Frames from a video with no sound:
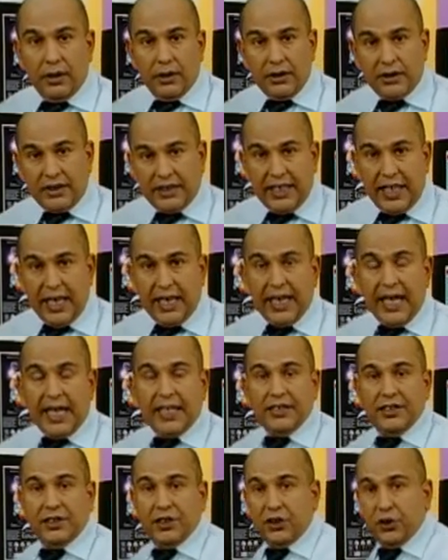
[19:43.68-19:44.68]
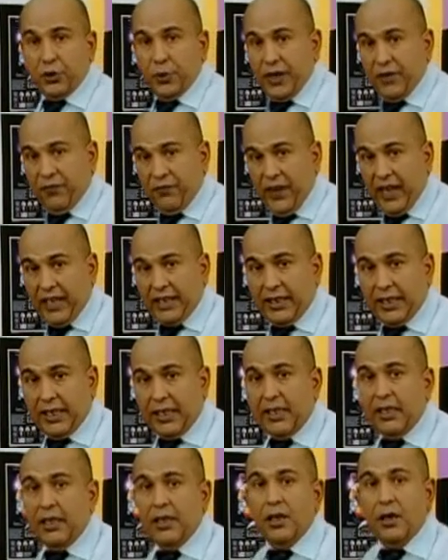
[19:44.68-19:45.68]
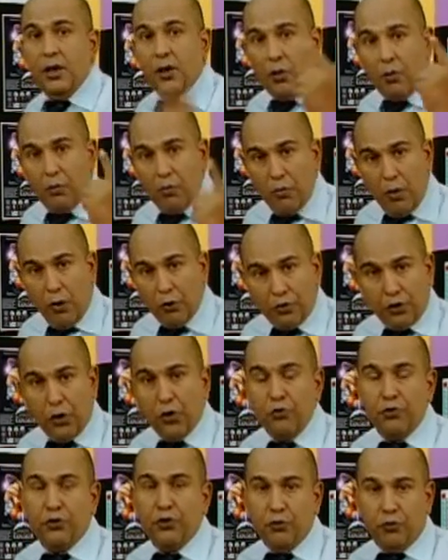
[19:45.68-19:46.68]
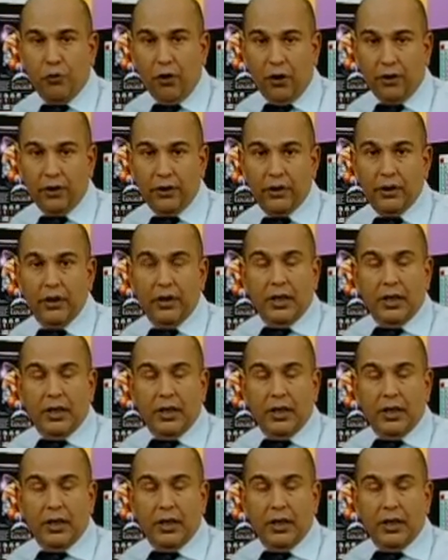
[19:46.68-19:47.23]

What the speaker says: CNS to effector, motor neuron.